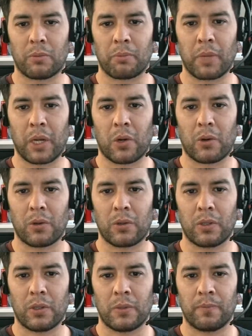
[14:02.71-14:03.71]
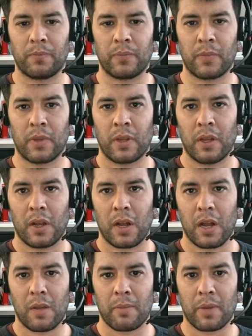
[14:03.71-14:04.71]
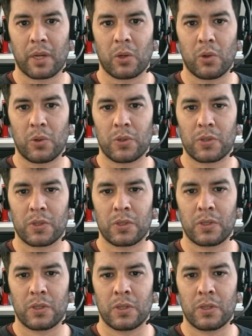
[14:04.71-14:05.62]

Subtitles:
don't belong. I am a ghost,